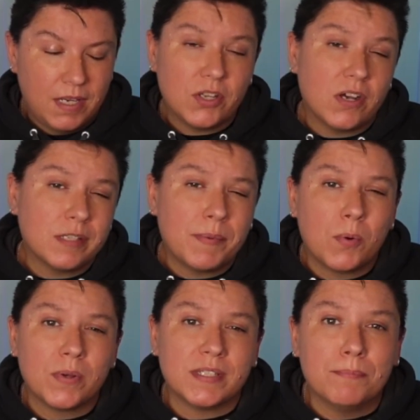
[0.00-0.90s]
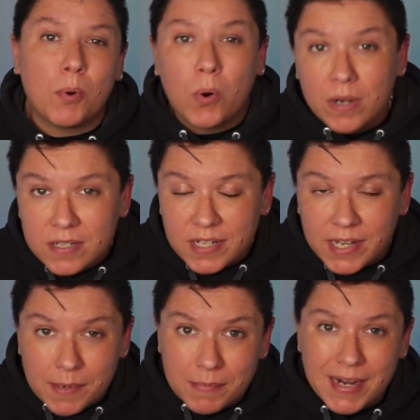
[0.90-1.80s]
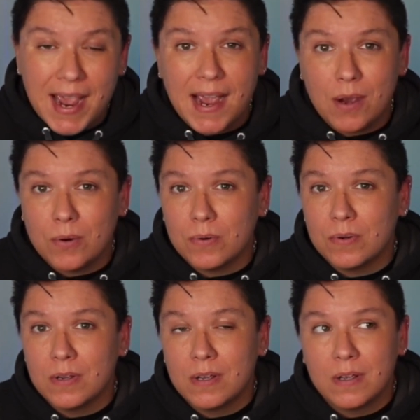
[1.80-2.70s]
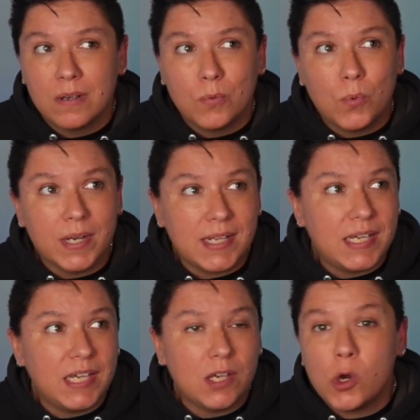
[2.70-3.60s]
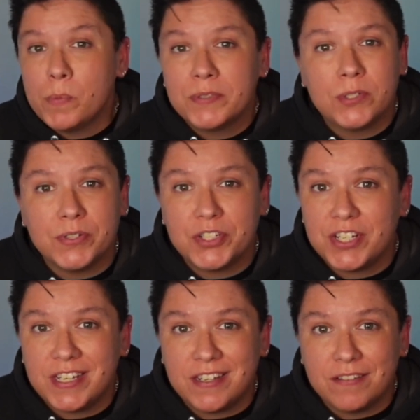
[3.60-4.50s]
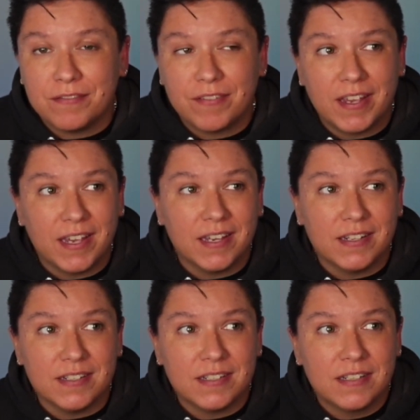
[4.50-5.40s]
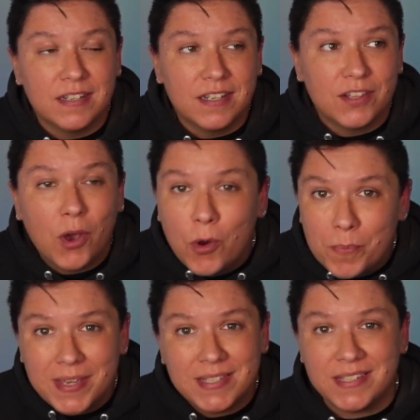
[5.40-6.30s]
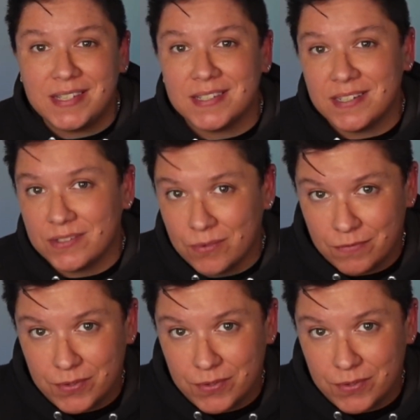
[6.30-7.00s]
He talks about what's important to him now, what he hopes to achieve, and the hope he sees in his own